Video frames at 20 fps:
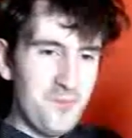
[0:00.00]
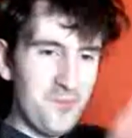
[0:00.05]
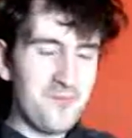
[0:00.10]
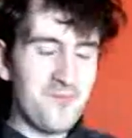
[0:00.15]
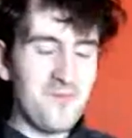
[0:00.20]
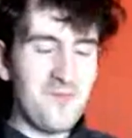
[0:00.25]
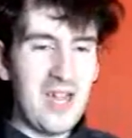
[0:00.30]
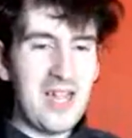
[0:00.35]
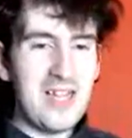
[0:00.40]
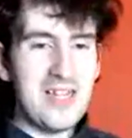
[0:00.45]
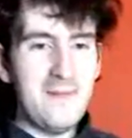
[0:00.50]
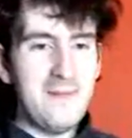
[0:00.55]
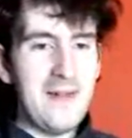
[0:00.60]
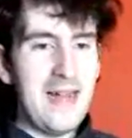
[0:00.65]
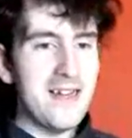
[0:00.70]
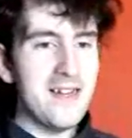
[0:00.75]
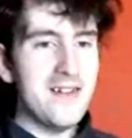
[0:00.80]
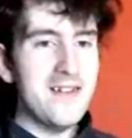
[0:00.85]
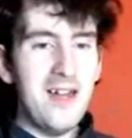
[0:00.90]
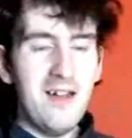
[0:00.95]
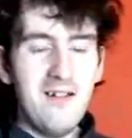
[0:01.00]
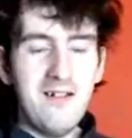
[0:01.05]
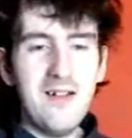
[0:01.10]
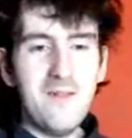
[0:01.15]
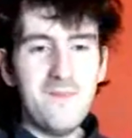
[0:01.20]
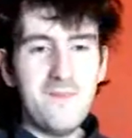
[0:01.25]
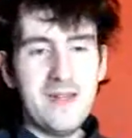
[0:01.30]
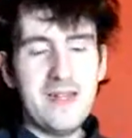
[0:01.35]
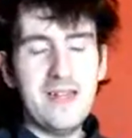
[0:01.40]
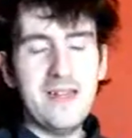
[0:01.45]
because I've had no
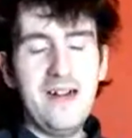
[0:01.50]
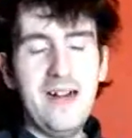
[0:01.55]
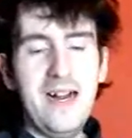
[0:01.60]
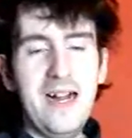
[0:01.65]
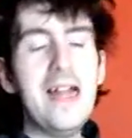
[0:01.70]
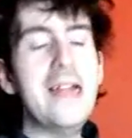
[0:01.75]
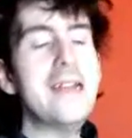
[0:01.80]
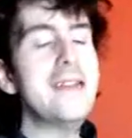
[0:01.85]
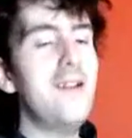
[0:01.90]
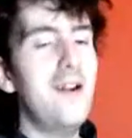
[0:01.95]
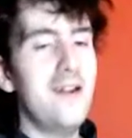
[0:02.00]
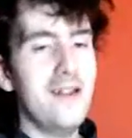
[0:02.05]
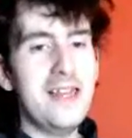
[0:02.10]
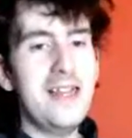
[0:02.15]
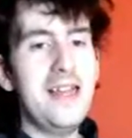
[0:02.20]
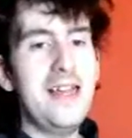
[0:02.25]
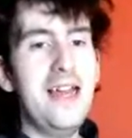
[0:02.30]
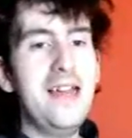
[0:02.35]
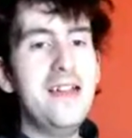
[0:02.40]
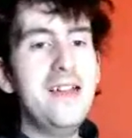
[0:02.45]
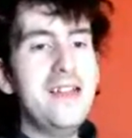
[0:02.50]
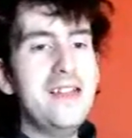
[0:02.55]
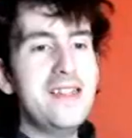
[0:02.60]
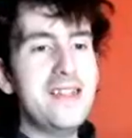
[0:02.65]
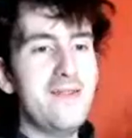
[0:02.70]
love for Khan, I'm not gonna,